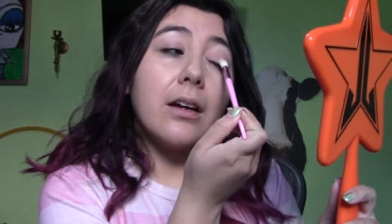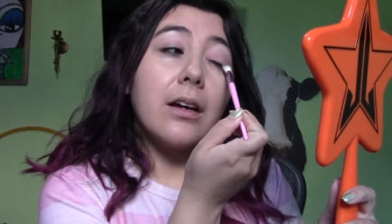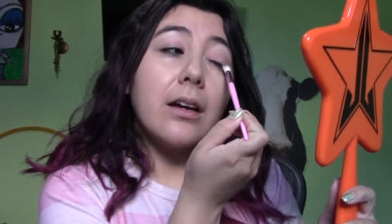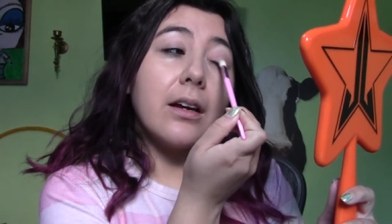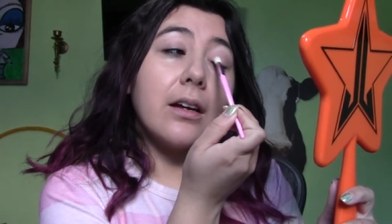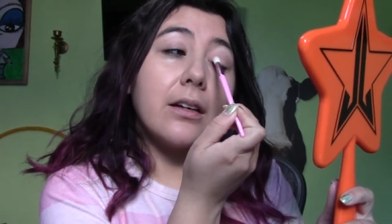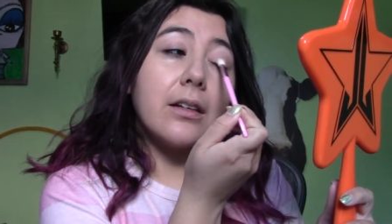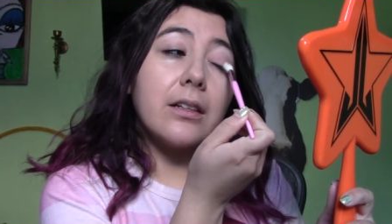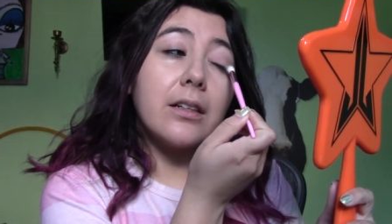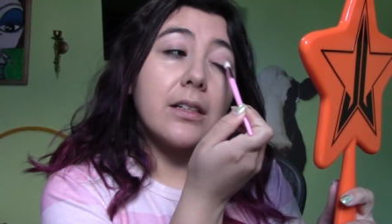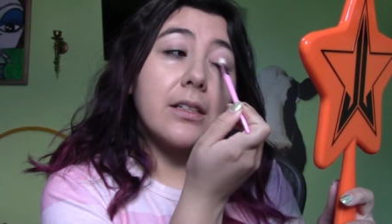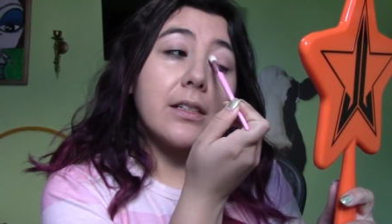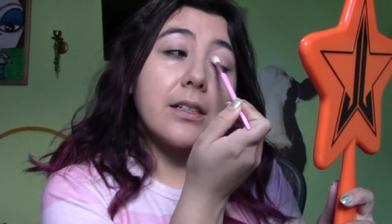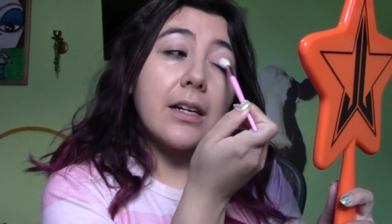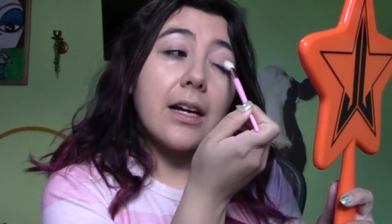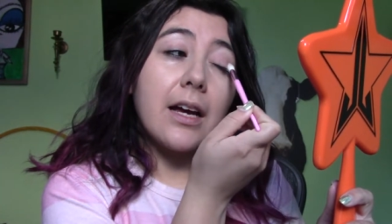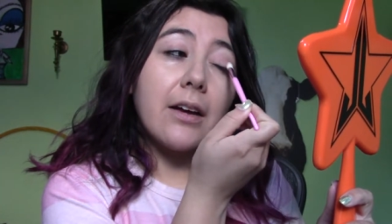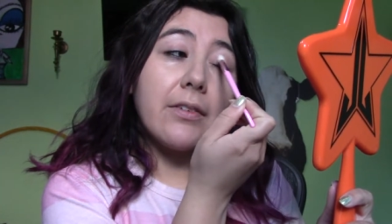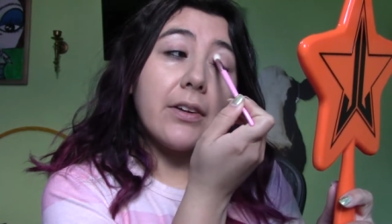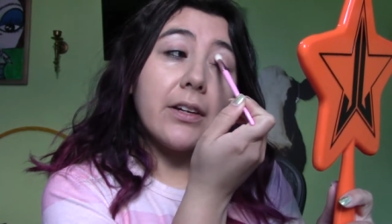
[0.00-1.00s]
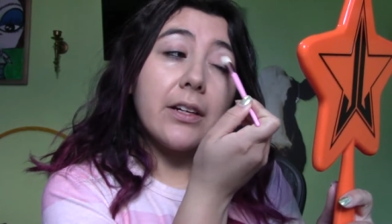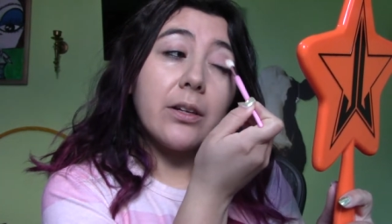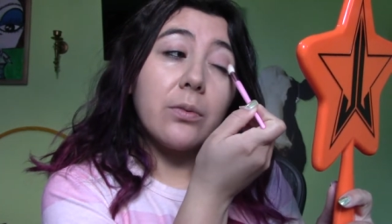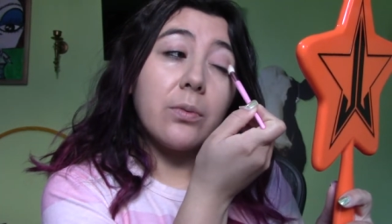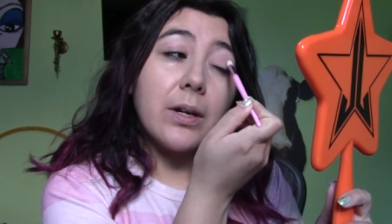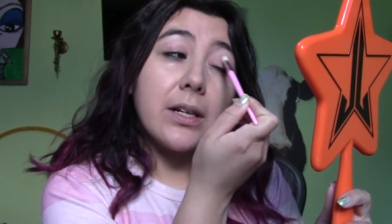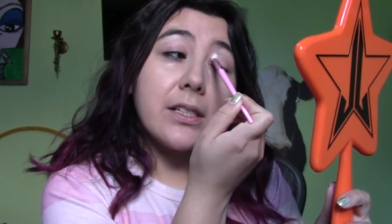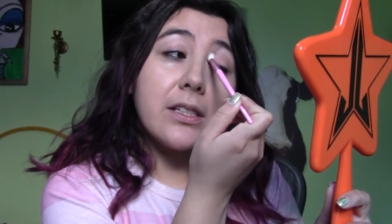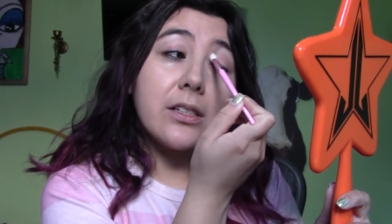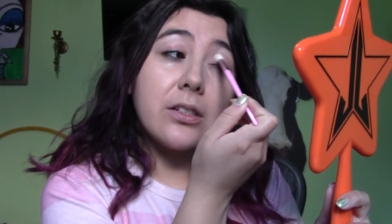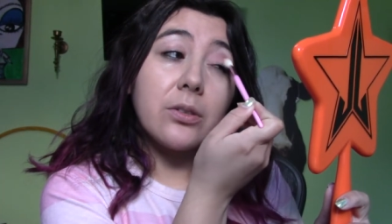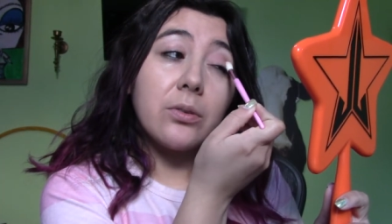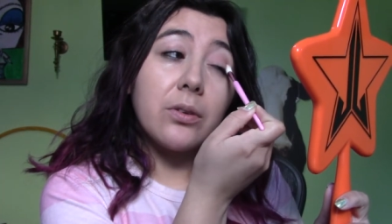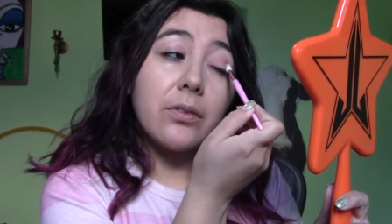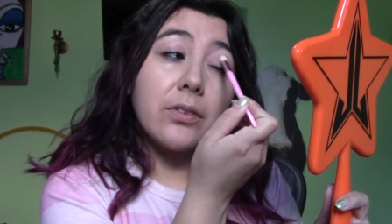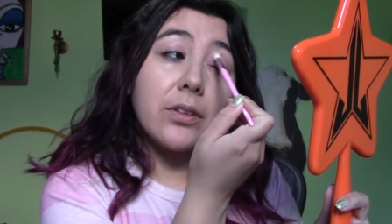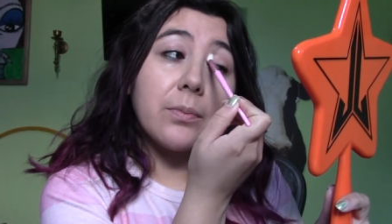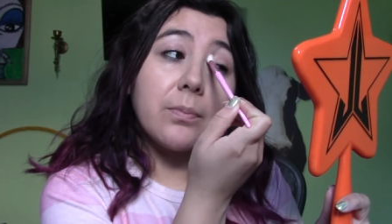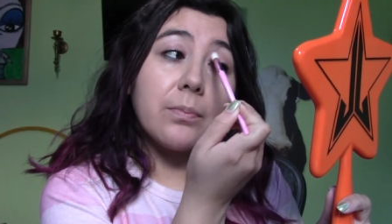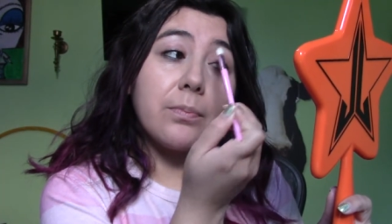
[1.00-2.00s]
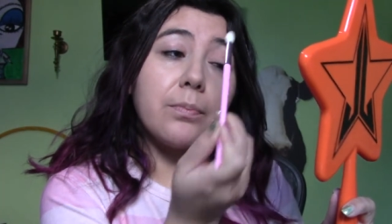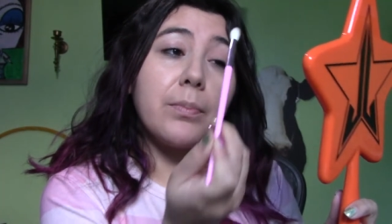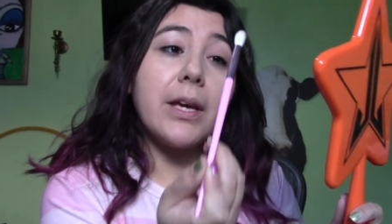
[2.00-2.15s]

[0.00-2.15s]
And it doesn't have any residue of the